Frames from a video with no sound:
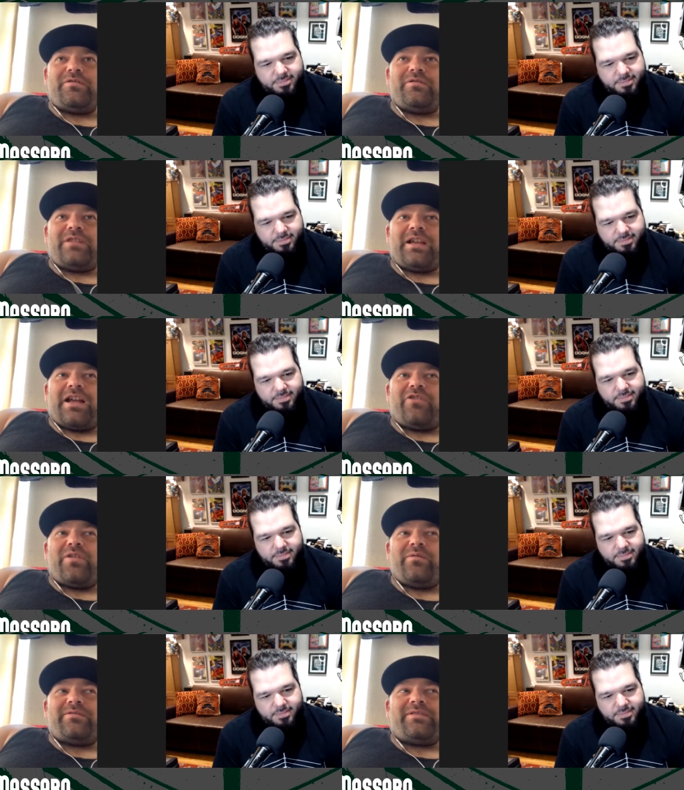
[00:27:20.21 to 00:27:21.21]
Speaker 1: like I know he
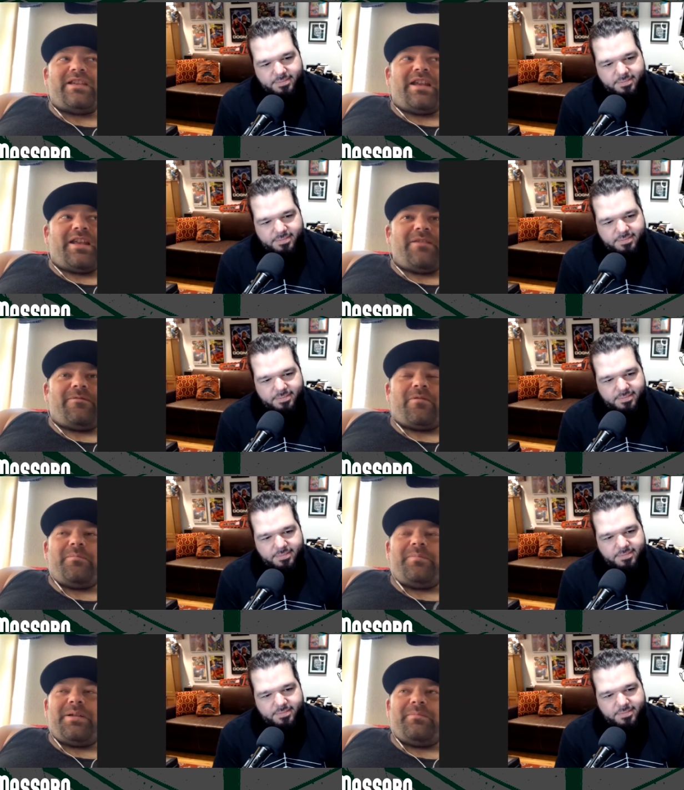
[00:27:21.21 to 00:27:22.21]
went to TNA for a
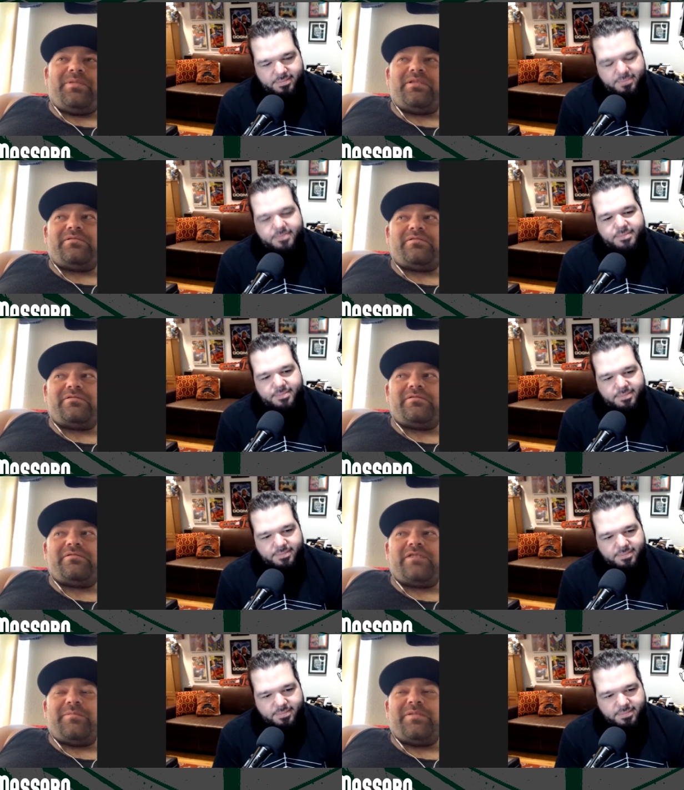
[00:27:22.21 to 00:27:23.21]
bit, but
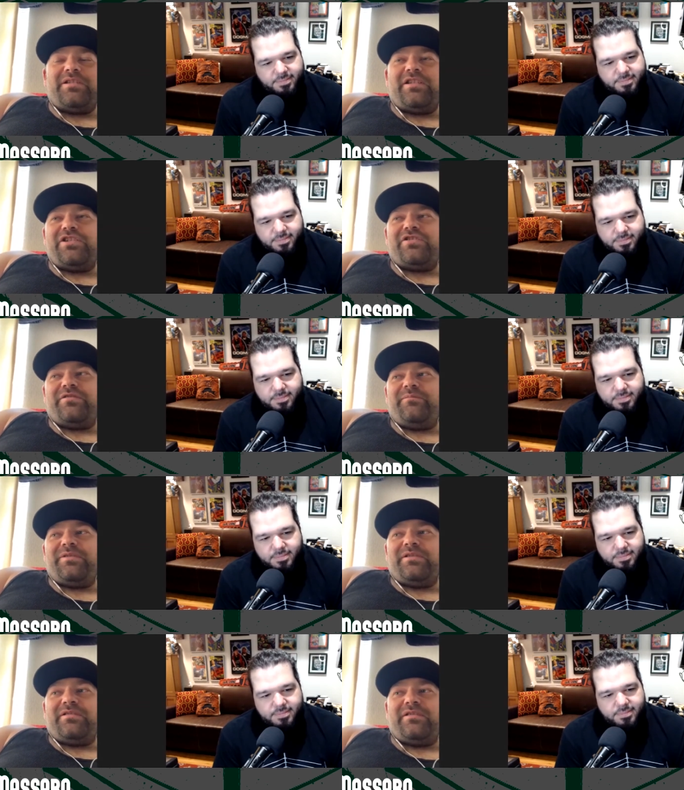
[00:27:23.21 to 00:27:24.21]
I mean he should have
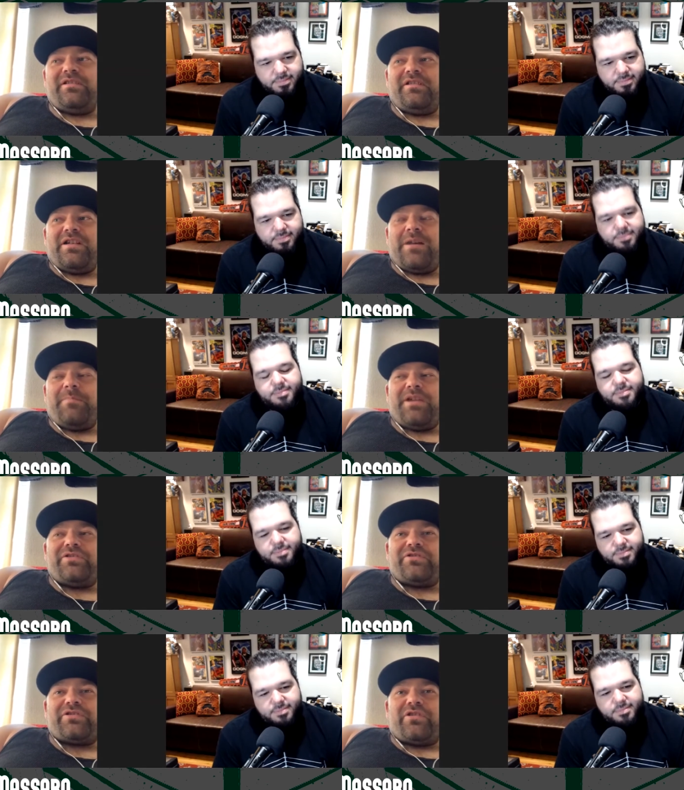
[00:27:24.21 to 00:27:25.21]
been a
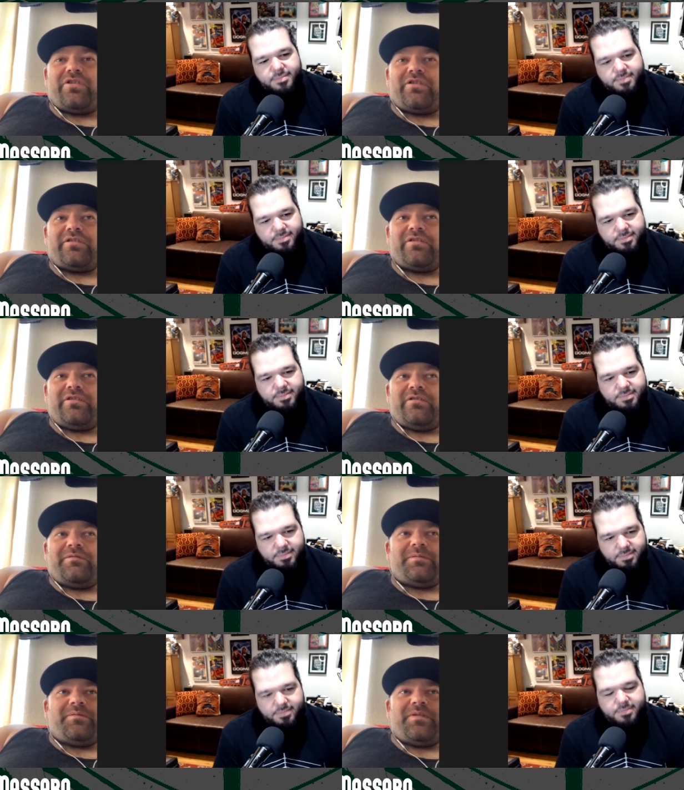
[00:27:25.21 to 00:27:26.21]
major star
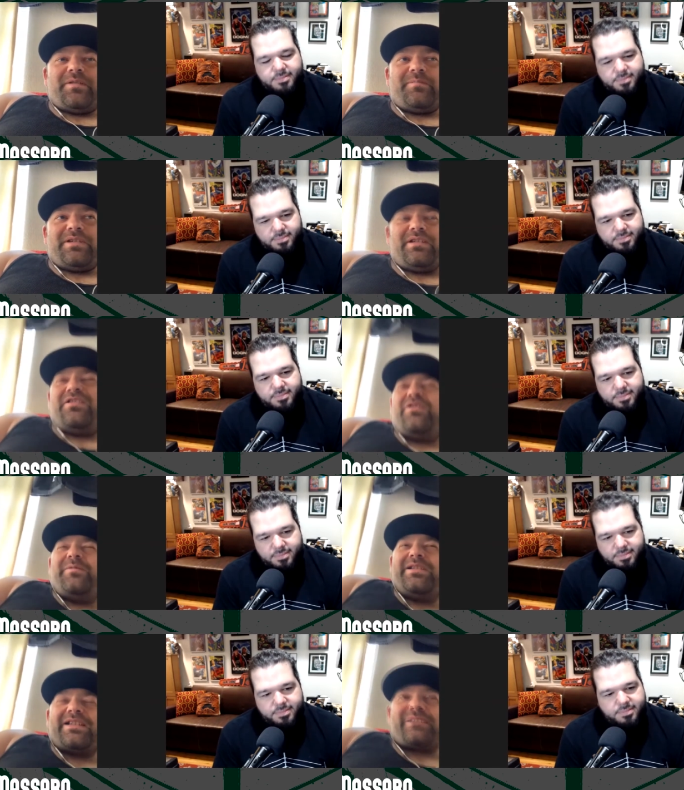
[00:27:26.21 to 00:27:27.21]
from the very beginning. You know what I
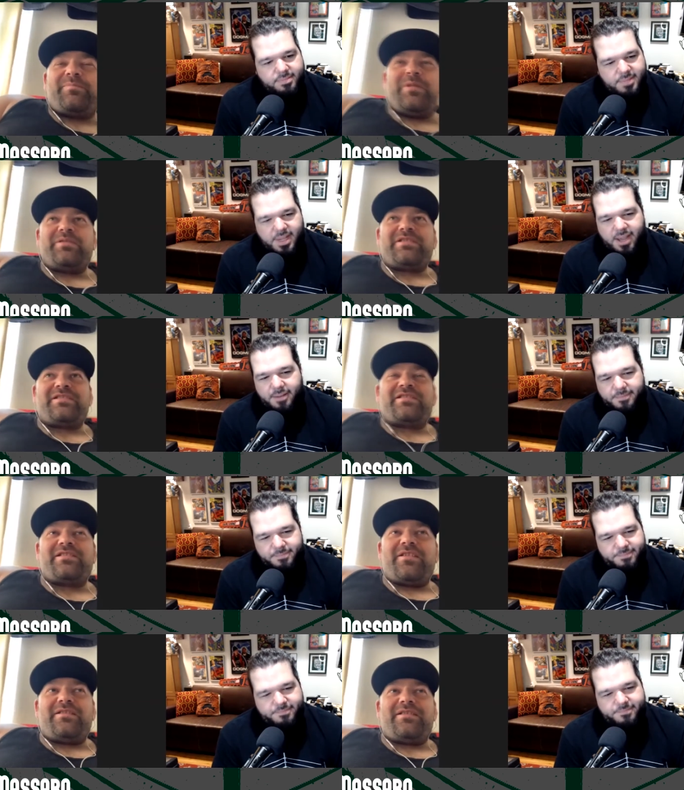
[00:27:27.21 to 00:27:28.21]
mean? Like people, yeah.
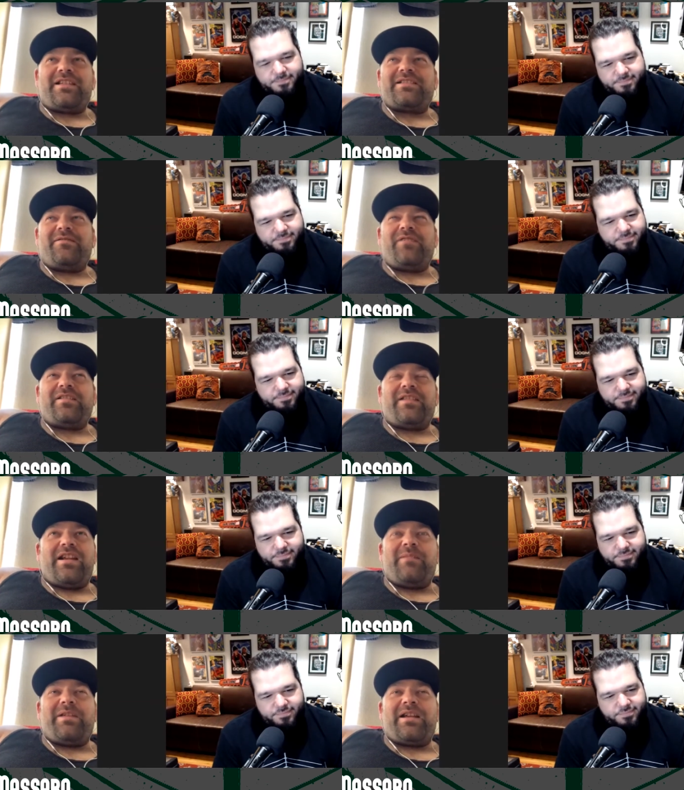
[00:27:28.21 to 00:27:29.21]
stuff like stuff like that.
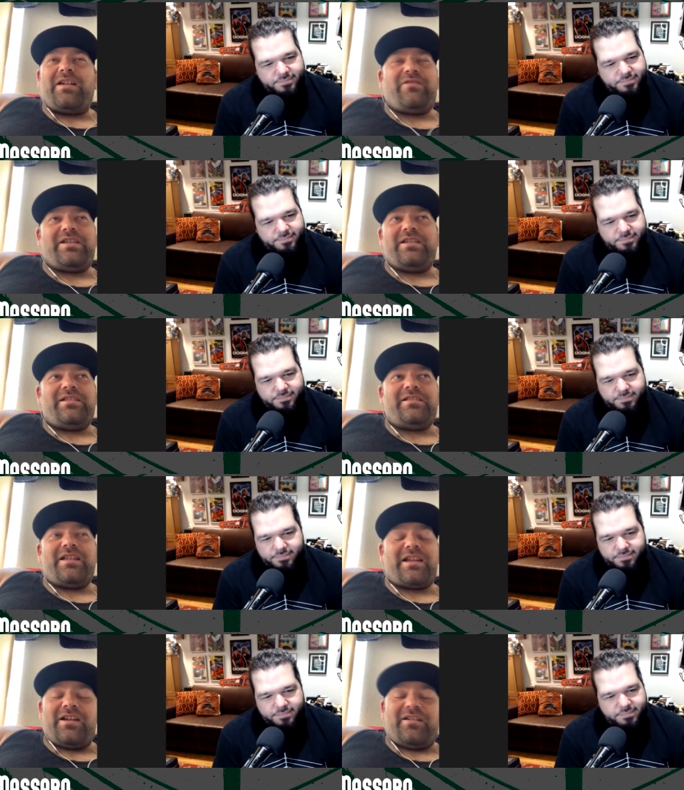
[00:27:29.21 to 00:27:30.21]
I'm like I don't get it.
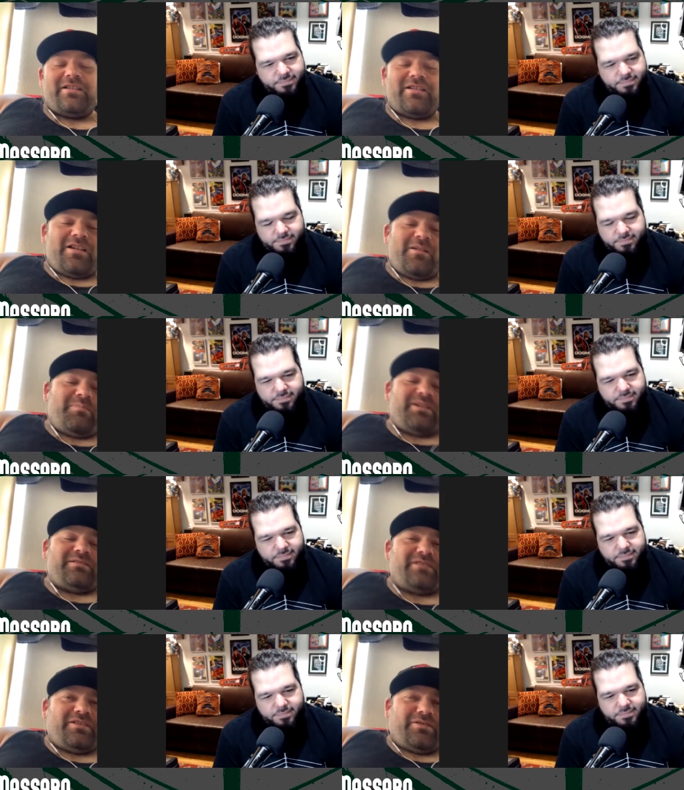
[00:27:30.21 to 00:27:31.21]
Like I don't. But
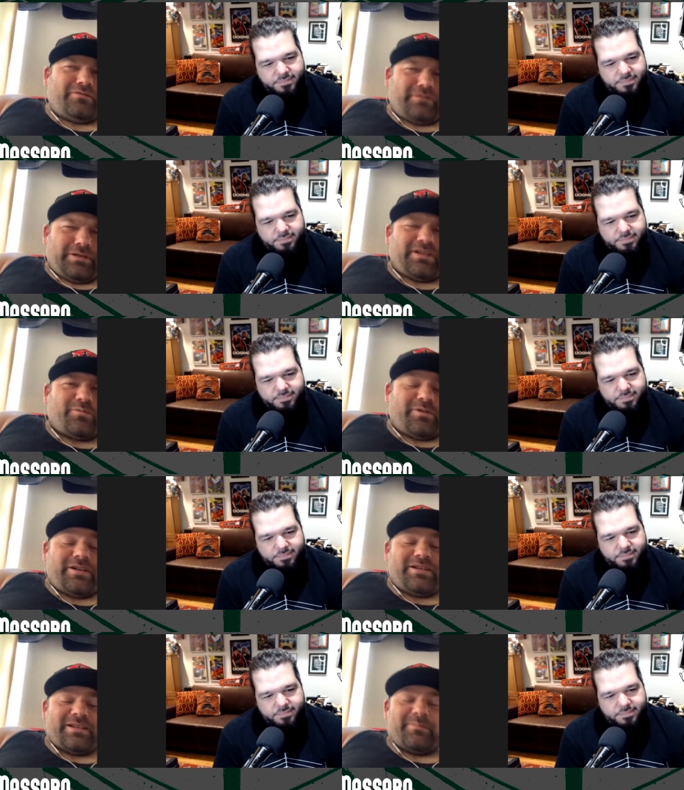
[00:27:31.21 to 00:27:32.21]
you know it is what it
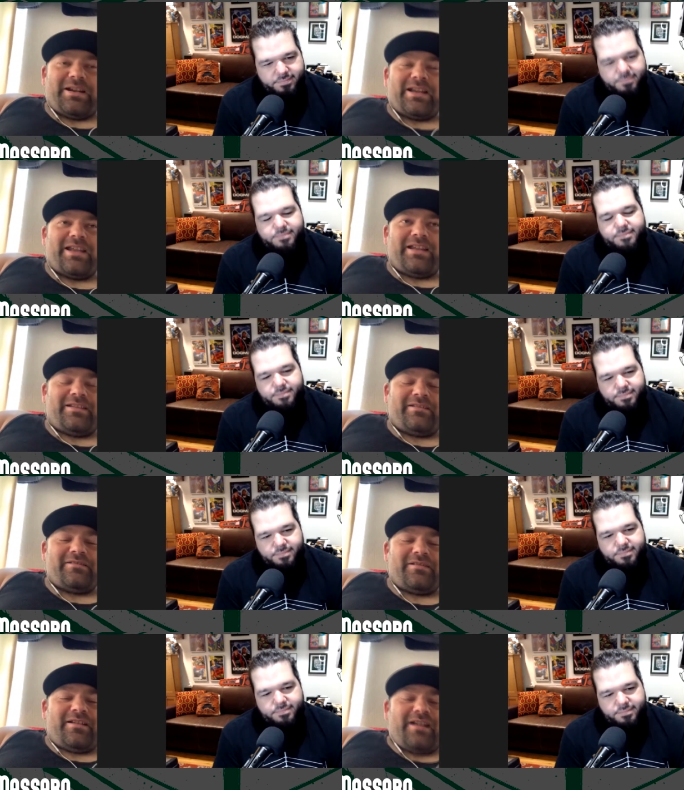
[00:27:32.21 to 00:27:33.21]
is. I mean I can't.
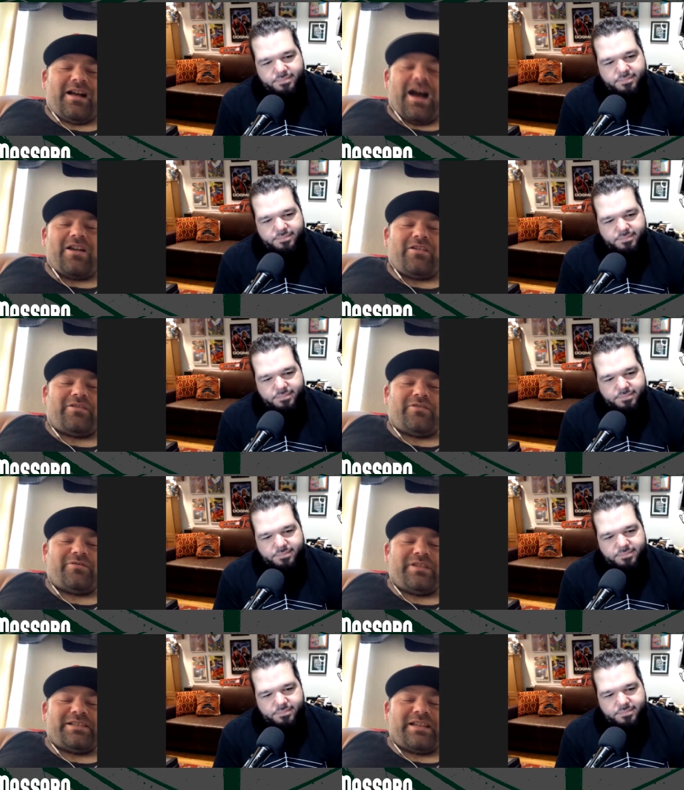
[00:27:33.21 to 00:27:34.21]
I don't know.
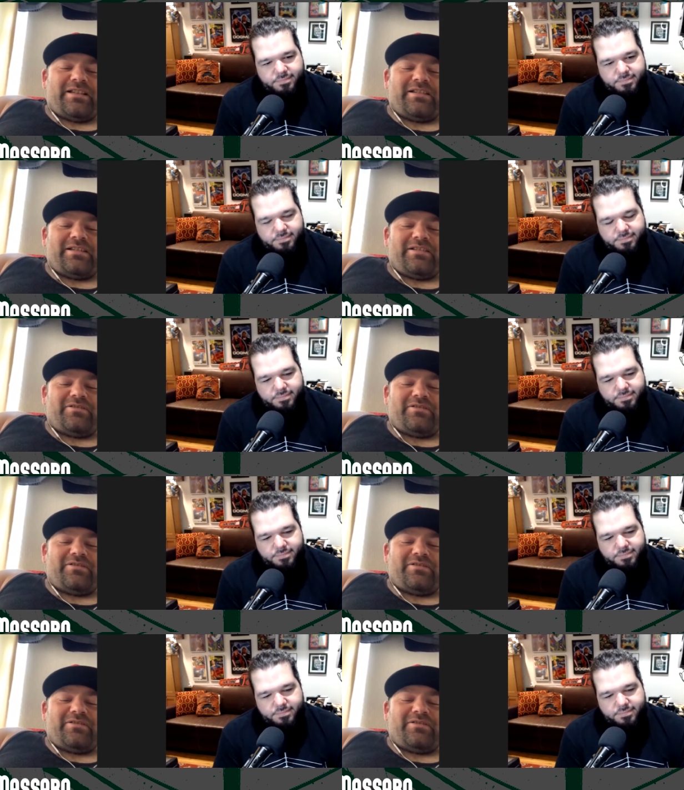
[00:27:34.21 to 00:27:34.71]
It's all you know.